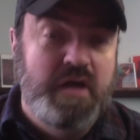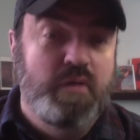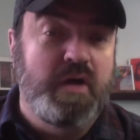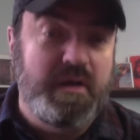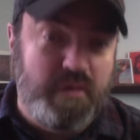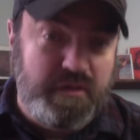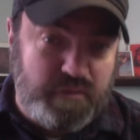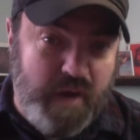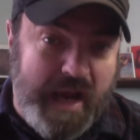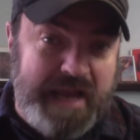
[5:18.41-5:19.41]
what he was
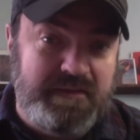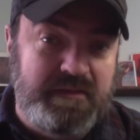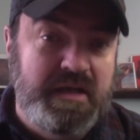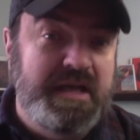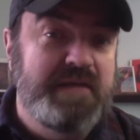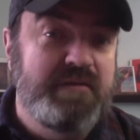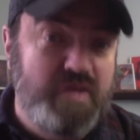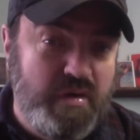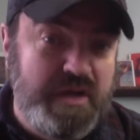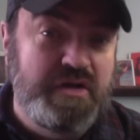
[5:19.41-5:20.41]
right, even
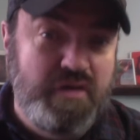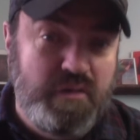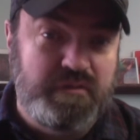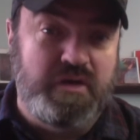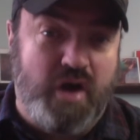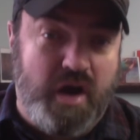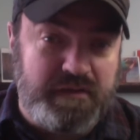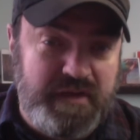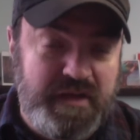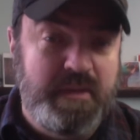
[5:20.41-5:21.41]
though he knew it was going to
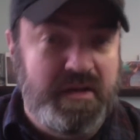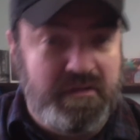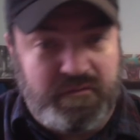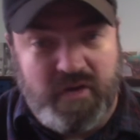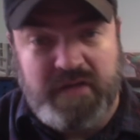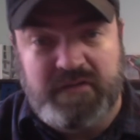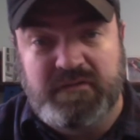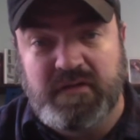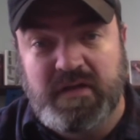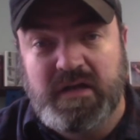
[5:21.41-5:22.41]
cost him and his
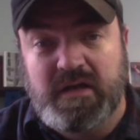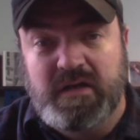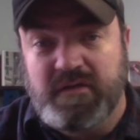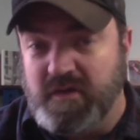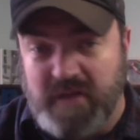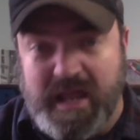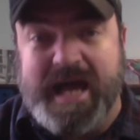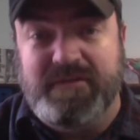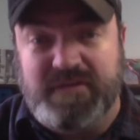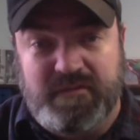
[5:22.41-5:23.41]
friends their
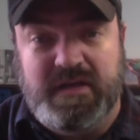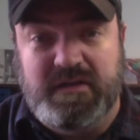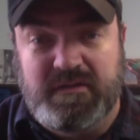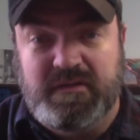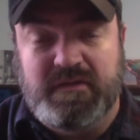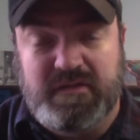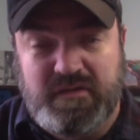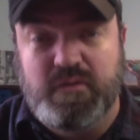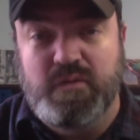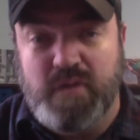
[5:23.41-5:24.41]
lives if he didn't
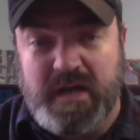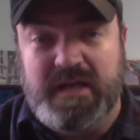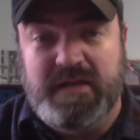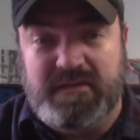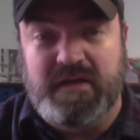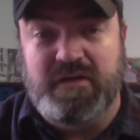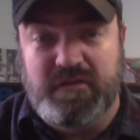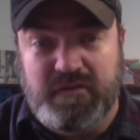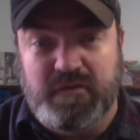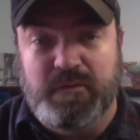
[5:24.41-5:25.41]
do what he said he could
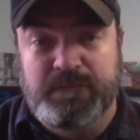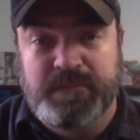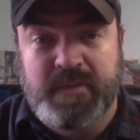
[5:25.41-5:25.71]
do.